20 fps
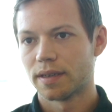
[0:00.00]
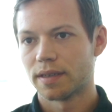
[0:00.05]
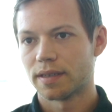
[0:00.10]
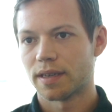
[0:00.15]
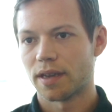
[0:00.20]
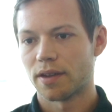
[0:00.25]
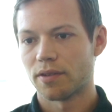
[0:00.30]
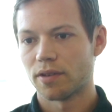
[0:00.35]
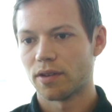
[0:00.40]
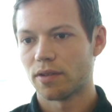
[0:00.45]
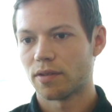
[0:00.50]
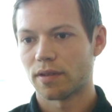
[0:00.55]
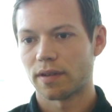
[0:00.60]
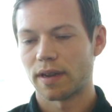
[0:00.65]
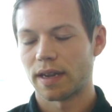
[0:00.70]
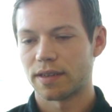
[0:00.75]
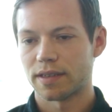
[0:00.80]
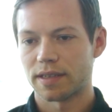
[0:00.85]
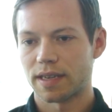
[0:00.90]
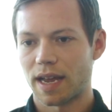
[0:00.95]
So you
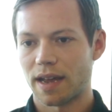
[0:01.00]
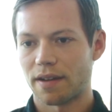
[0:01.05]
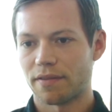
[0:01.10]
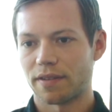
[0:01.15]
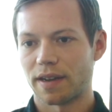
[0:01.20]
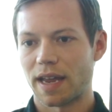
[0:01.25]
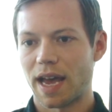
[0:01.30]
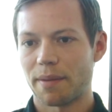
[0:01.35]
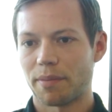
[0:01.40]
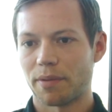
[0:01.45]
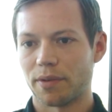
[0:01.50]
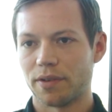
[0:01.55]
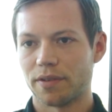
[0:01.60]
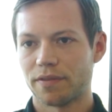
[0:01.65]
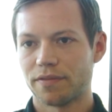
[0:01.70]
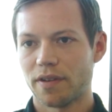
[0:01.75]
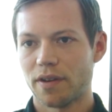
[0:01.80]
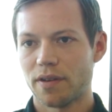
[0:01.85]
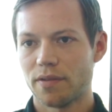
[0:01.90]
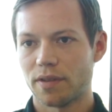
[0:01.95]
can just have an app on
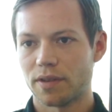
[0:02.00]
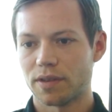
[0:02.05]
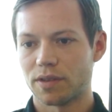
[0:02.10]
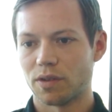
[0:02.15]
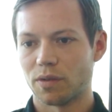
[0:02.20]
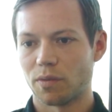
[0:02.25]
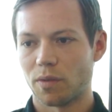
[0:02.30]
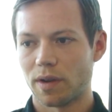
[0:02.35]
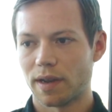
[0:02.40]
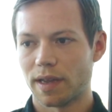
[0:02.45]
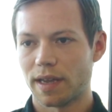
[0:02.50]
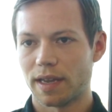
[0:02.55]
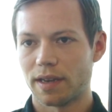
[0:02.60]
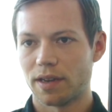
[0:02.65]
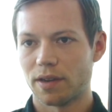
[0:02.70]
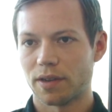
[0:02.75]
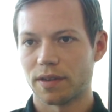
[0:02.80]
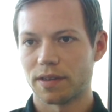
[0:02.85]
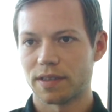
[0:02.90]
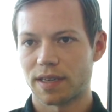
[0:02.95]
your phone that's your wallet,
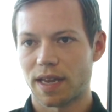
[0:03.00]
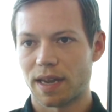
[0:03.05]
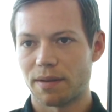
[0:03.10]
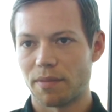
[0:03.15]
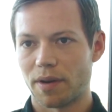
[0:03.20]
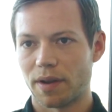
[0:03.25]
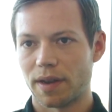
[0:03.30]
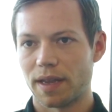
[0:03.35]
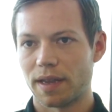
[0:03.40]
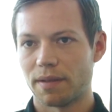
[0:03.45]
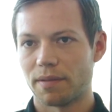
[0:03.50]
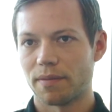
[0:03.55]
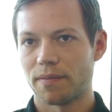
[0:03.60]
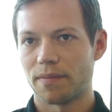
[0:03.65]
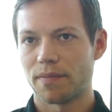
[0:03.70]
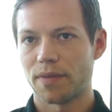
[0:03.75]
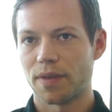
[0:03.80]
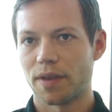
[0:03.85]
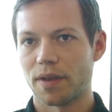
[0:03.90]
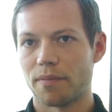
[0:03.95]
and you can send money
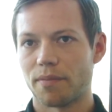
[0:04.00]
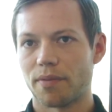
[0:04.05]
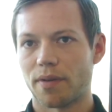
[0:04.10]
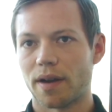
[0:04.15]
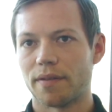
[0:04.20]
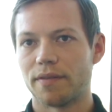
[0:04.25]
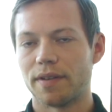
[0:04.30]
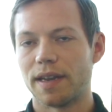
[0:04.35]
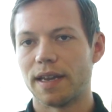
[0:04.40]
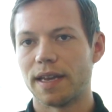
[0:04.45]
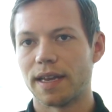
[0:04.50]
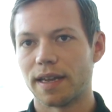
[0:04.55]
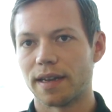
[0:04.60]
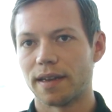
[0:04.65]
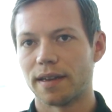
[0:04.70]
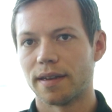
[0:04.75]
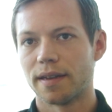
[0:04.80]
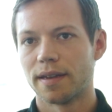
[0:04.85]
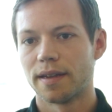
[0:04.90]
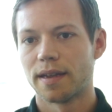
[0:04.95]
you know, privately,
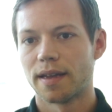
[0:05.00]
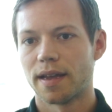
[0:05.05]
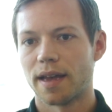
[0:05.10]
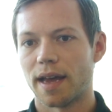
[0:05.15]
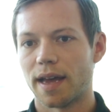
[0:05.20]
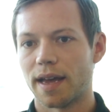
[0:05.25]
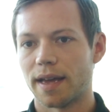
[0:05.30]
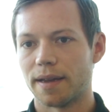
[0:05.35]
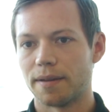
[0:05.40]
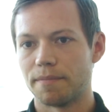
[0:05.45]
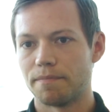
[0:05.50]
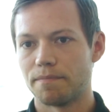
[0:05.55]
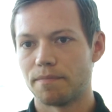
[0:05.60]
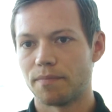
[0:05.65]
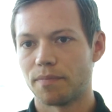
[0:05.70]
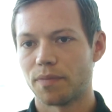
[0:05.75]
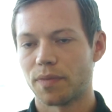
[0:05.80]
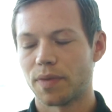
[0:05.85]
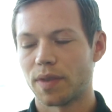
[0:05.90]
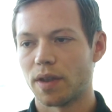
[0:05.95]
and
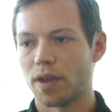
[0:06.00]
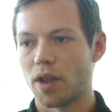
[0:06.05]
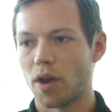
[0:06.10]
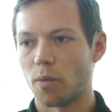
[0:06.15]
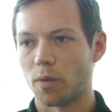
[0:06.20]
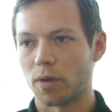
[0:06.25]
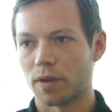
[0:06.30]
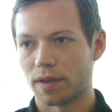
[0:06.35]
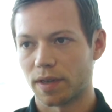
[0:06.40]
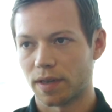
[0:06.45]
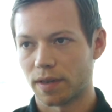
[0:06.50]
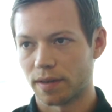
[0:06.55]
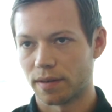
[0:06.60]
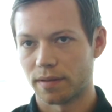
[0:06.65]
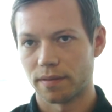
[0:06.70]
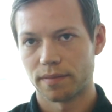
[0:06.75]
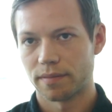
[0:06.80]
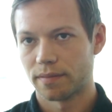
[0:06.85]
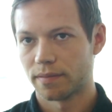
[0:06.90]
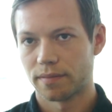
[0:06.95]
um, no one
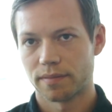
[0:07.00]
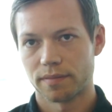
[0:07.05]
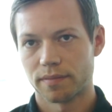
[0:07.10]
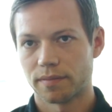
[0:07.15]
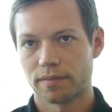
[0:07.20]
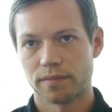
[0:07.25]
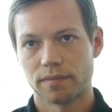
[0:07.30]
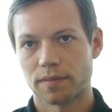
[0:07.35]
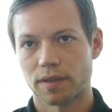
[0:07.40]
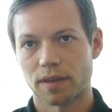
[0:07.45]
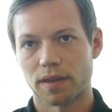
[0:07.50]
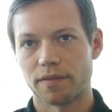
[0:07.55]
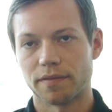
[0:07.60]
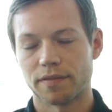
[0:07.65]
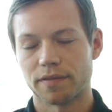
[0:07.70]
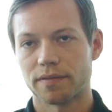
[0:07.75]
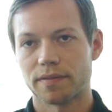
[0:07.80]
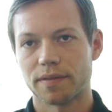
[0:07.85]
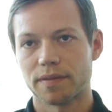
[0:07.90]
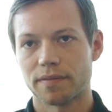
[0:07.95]
can kind
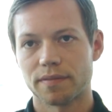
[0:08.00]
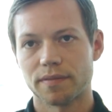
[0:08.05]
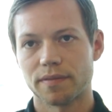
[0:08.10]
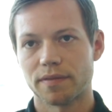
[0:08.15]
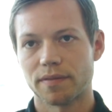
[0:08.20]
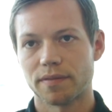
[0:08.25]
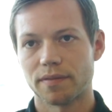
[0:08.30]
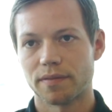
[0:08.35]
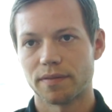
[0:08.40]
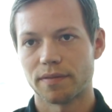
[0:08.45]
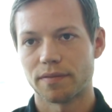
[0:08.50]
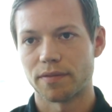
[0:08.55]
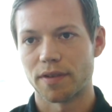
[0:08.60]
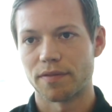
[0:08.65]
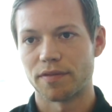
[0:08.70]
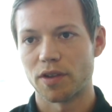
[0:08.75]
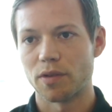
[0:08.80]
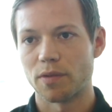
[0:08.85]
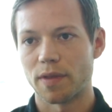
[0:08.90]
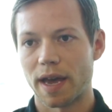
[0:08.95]
of
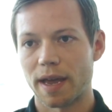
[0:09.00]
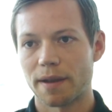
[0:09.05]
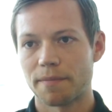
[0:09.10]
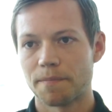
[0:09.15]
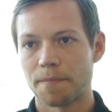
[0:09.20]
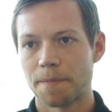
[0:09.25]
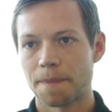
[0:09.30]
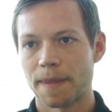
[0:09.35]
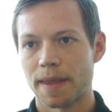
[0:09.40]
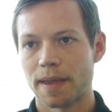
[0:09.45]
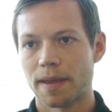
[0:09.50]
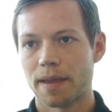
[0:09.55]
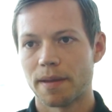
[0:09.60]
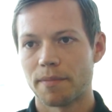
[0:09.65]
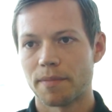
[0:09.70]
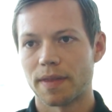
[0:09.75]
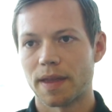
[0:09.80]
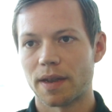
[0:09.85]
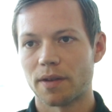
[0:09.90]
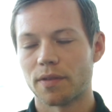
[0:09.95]
review that.
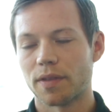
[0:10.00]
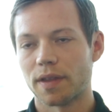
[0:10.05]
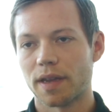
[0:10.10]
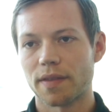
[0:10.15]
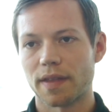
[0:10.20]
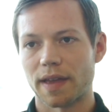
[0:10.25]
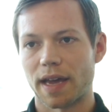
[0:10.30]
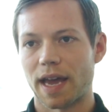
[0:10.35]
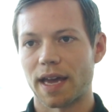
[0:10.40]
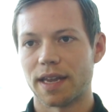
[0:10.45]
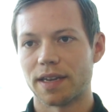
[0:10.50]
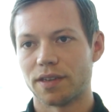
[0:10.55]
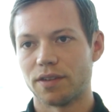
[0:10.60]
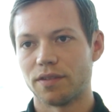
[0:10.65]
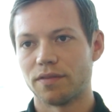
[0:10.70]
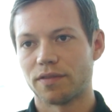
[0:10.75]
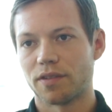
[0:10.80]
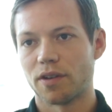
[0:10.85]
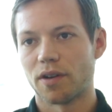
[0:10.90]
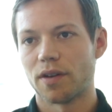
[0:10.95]
But then on the other hand,
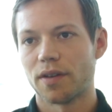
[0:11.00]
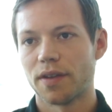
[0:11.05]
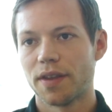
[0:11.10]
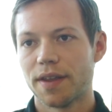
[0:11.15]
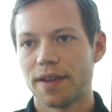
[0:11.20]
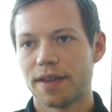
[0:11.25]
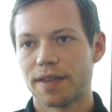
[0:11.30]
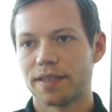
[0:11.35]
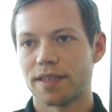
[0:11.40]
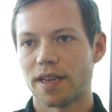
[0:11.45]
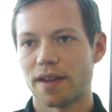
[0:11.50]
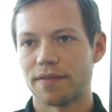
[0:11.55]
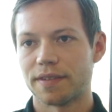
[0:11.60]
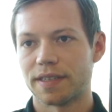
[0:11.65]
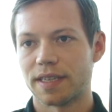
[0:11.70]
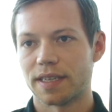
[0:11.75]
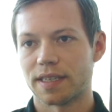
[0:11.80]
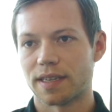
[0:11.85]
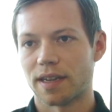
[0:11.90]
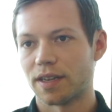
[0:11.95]
you've got
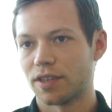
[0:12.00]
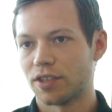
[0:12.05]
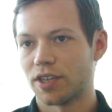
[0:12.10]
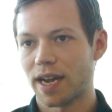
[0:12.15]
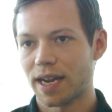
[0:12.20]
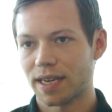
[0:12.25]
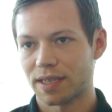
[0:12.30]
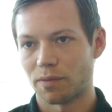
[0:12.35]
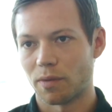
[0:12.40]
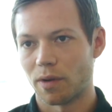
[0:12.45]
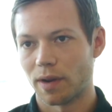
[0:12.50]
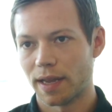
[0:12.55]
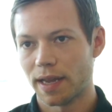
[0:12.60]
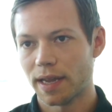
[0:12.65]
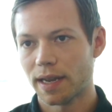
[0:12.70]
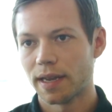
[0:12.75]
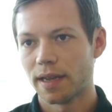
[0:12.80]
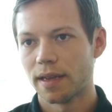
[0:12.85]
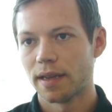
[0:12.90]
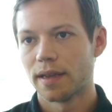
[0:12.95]
services like Jaxx
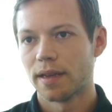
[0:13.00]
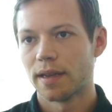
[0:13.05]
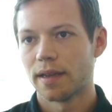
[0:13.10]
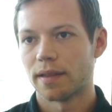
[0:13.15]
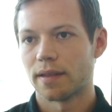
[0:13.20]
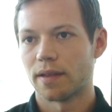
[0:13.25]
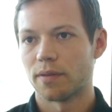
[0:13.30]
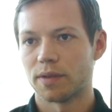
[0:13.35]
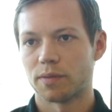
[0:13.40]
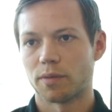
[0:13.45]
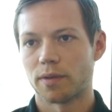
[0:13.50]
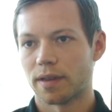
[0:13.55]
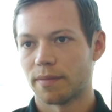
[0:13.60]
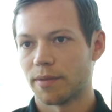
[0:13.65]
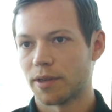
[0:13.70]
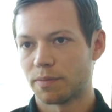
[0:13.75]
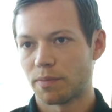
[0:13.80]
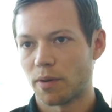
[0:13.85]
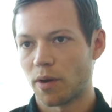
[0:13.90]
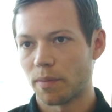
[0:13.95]
Wallet, that was one of the
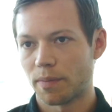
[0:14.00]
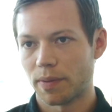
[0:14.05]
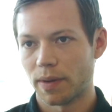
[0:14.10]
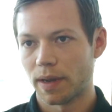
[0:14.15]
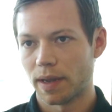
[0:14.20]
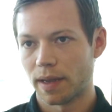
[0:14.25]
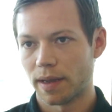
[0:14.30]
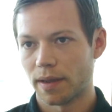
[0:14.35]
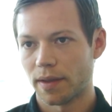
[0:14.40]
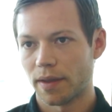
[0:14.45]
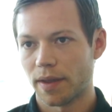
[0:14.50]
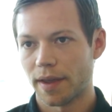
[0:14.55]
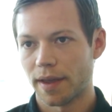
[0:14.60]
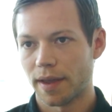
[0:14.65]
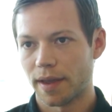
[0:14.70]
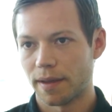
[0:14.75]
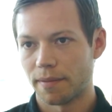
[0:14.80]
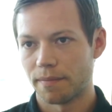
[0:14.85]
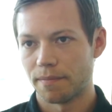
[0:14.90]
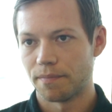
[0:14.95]
most popular
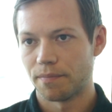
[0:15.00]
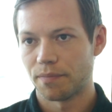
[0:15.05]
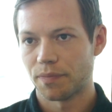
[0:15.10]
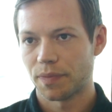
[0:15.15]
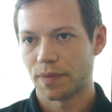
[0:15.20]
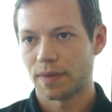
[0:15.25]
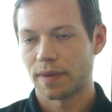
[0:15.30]
um,